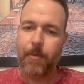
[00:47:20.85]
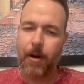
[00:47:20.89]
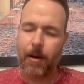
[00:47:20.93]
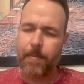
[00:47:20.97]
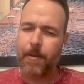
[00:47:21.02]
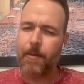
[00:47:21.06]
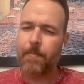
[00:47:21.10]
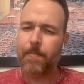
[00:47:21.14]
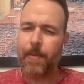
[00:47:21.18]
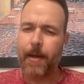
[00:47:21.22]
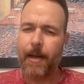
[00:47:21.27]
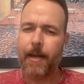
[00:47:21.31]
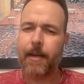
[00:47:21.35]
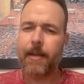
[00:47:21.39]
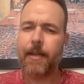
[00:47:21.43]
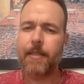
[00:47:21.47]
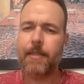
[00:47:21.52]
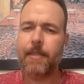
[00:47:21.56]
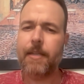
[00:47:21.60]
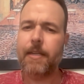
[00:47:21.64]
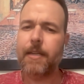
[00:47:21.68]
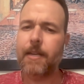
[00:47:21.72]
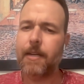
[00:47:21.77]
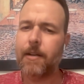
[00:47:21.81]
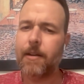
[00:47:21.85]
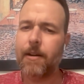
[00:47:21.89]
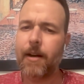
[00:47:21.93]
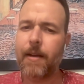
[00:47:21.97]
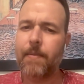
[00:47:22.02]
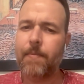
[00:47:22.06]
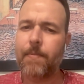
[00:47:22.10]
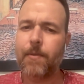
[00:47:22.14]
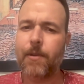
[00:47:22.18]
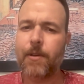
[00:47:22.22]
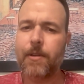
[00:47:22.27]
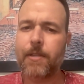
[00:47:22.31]
probably back in the year
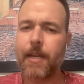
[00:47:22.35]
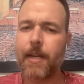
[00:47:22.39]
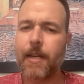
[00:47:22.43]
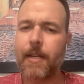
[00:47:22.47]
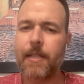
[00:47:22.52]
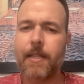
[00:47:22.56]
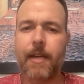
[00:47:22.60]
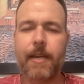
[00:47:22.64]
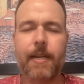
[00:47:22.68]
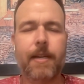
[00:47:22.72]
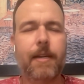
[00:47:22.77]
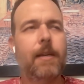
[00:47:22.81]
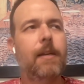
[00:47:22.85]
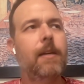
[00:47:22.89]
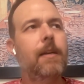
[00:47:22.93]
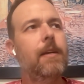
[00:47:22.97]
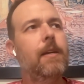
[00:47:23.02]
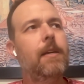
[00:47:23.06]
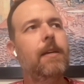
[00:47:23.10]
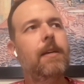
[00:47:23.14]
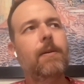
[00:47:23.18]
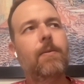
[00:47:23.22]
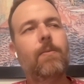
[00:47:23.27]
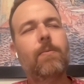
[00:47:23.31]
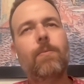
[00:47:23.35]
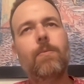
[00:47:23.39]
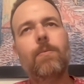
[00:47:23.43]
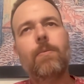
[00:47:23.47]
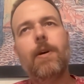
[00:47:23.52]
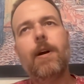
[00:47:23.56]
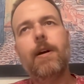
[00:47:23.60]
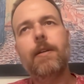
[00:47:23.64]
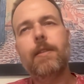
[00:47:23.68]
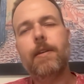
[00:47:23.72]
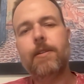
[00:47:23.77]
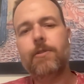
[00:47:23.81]
I looked at it like,
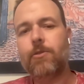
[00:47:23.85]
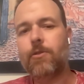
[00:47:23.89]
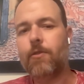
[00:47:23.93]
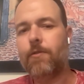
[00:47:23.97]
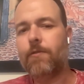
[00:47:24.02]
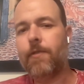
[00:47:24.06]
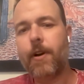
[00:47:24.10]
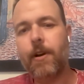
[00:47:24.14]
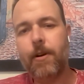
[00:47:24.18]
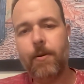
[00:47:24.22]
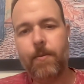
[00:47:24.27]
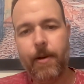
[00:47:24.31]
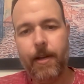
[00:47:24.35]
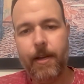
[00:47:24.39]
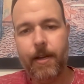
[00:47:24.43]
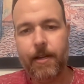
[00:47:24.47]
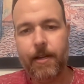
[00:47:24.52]
wow, that's so far away